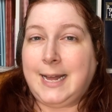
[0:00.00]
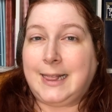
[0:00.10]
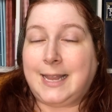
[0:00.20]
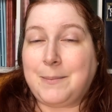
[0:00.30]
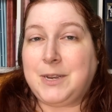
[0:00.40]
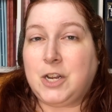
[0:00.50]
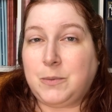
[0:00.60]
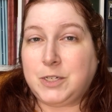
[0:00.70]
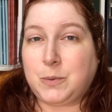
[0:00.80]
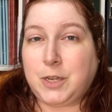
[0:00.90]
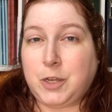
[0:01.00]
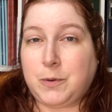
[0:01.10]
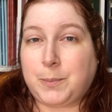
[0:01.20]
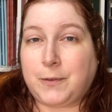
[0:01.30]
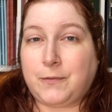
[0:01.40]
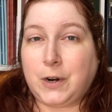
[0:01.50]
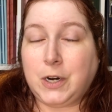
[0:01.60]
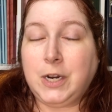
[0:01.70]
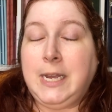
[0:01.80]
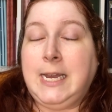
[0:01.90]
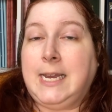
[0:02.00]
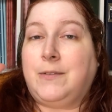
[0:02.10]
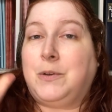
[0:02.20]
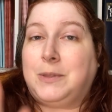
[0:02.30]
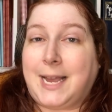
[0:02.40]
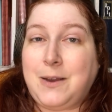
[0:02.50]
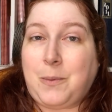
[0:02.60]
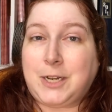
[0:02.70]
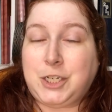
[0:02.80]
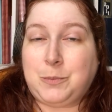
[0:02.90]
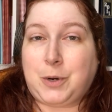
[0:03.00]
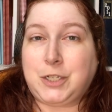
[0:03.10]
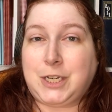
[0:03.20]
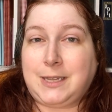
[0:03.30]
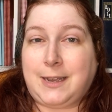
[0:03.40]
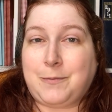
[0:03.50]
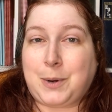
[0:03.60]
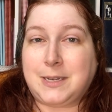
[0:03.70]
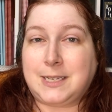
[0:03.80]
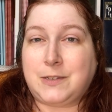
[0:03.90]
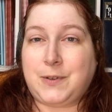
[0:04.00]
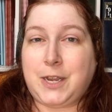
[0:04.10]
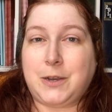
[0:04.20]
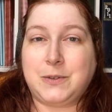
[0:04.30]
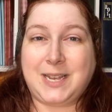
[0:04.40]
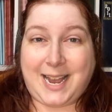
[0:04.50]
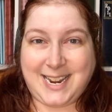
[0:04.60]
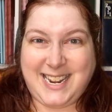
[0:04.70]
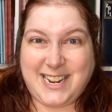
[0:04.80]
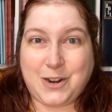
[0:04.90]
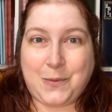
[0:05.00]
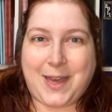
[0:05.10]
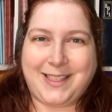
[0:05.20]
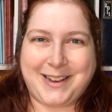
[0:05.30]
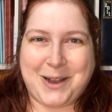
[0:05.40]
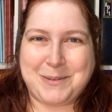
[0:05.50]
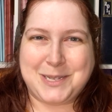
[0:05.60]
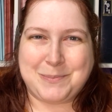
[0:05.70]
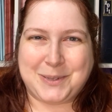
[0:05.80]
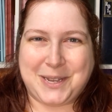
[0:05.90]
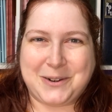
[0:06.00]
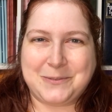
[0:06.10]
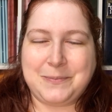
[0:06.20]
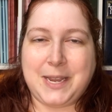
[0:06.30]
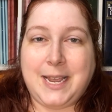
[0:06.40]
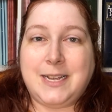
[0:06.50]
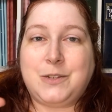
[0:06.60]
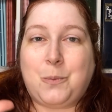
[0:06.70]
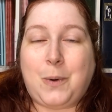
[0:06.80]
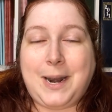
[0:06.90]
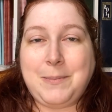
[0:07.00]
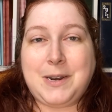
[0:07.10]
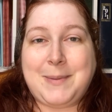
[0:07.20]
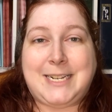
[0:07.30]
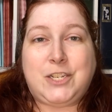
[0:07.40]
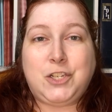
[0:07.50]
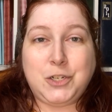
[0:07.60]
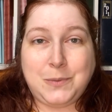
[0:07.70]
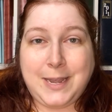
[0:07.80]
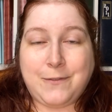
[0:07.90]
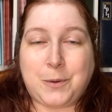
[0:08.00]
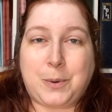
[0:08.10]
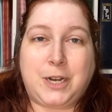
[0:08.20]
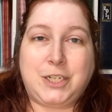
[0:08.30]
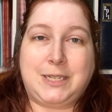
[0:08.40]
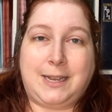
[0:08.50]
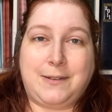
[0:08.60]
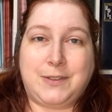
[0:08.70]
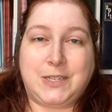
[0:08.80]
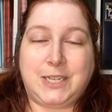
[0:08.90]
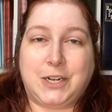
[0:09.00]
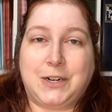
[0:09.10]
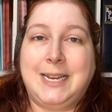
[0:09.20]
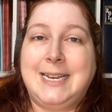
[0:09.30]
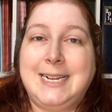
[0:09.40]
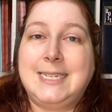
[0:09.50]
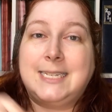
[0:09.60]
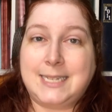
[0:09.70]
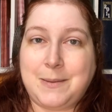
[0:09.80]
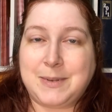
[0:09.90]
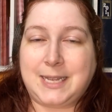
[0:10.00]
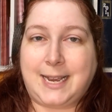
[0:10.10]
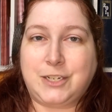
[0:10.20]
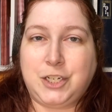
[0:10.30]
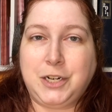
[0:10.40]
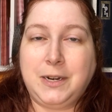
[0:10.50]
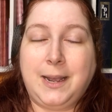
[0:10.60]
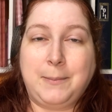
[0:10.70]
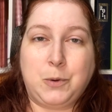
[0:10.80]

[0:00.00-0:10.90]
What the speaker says: Let me know which one you would prefer. If you like watching project life process videos, I need to know that in the comments below. What I'm going to be doing for project life this year is the same as last year.